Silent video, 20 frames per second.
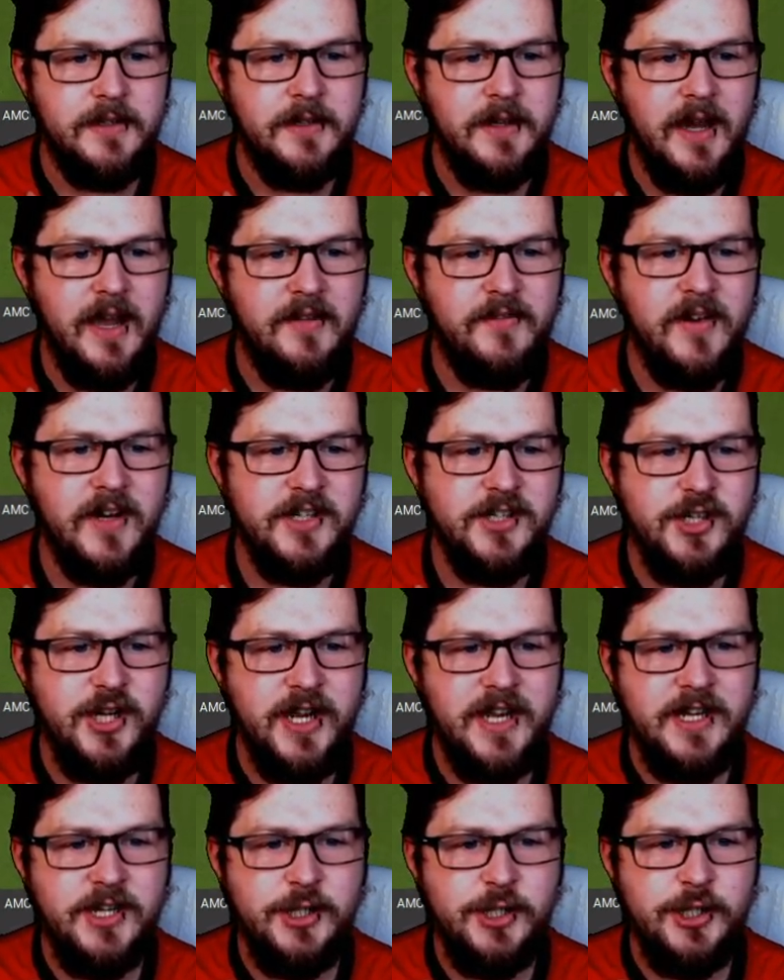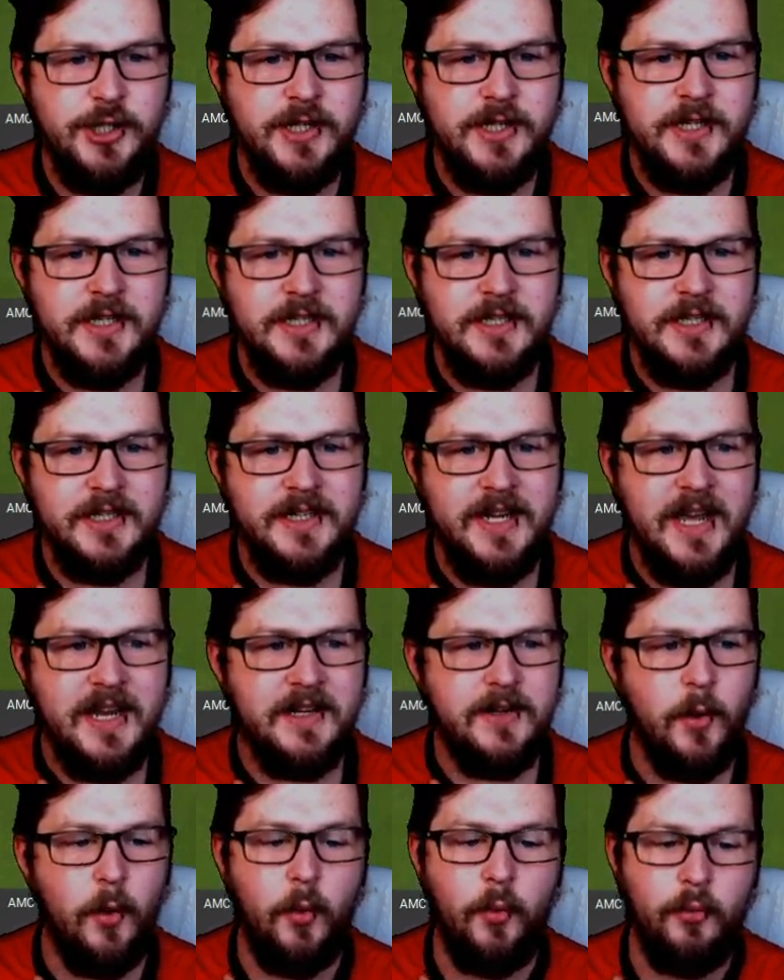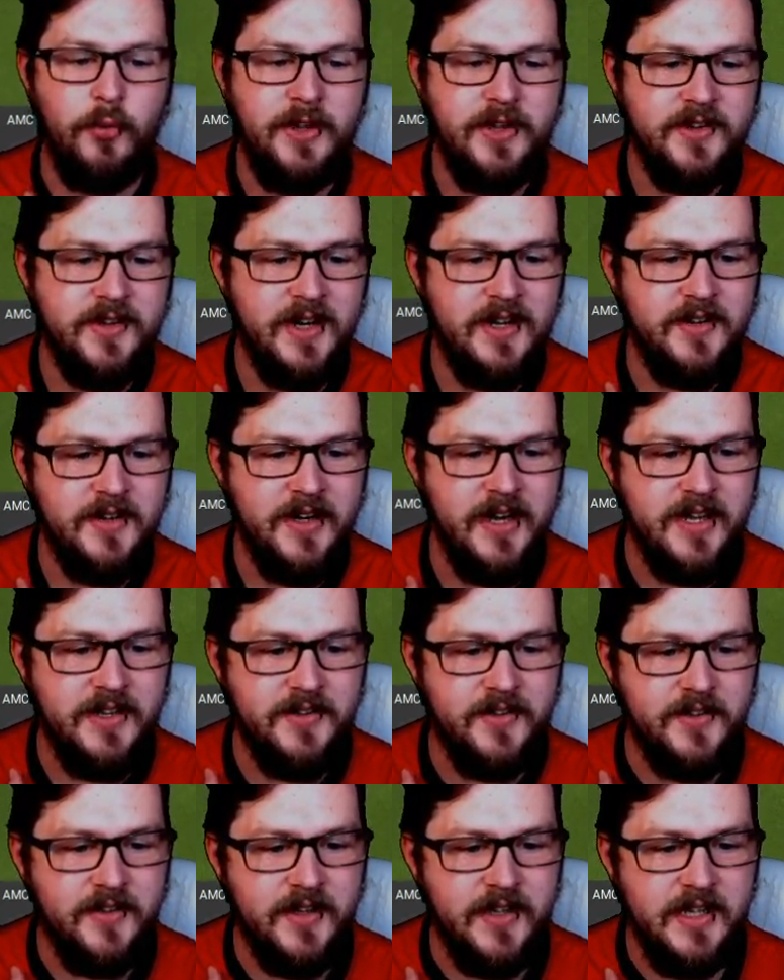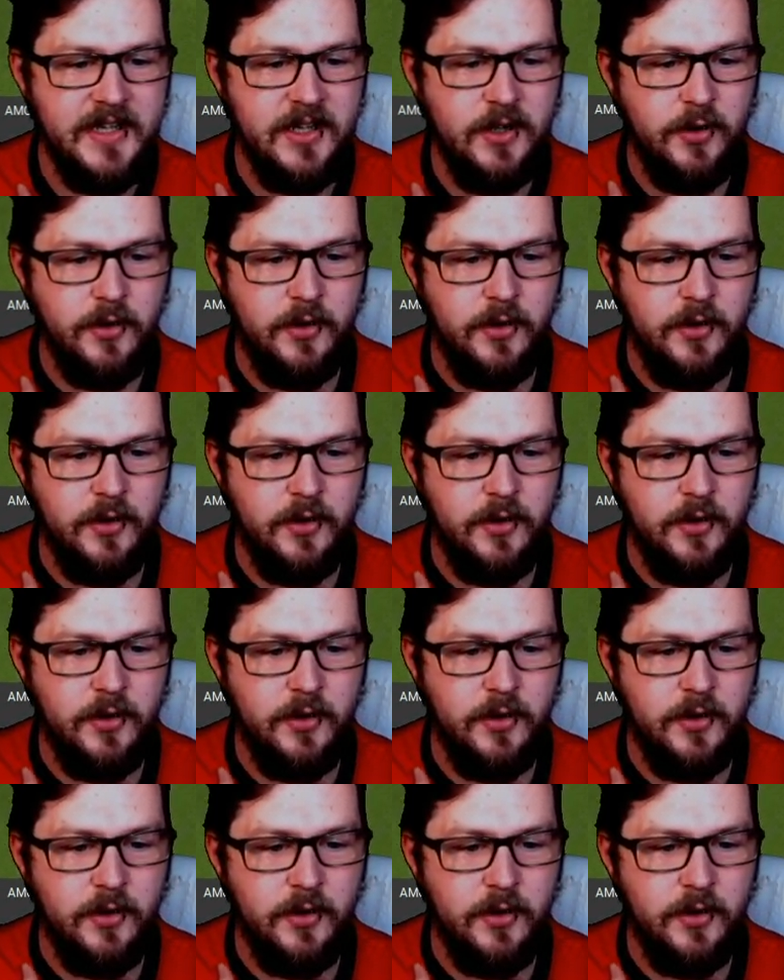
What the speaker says: I've not changed the tactic. Oh, Reece Nelson hits the